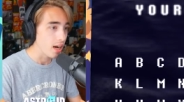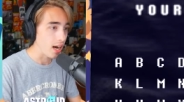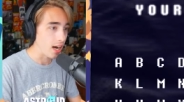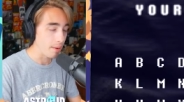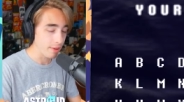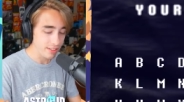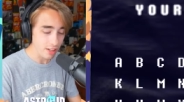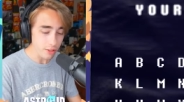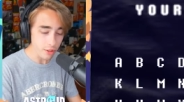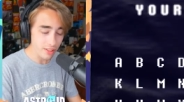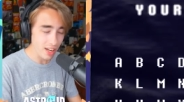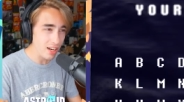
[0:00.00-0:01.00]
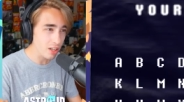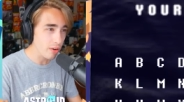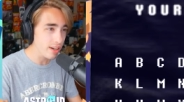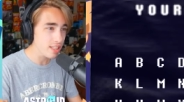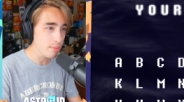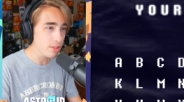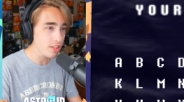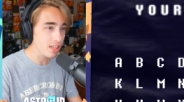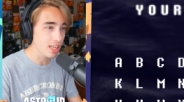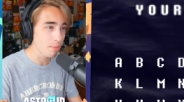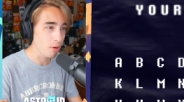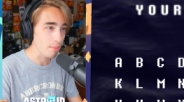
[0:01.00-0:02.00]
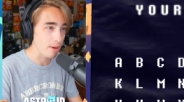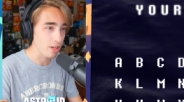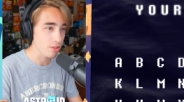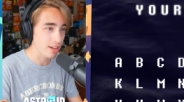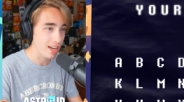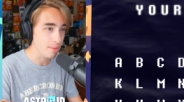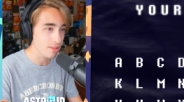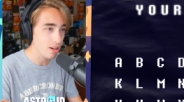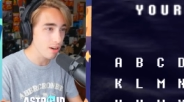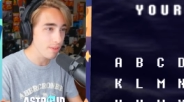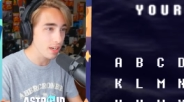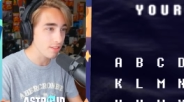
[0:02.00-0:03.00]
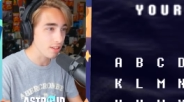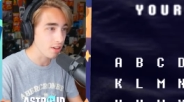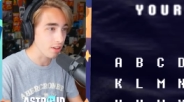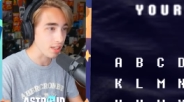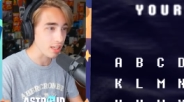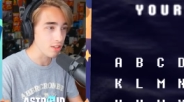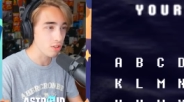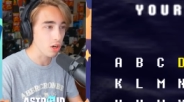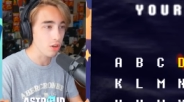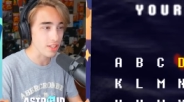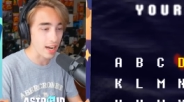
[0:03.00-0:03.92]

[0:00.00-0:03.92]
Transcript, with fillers: Um, and it's also, it's kind of crazy. I'm using a keyboard and mouse right now. I'm sorry if you guys can hear the keystrokes.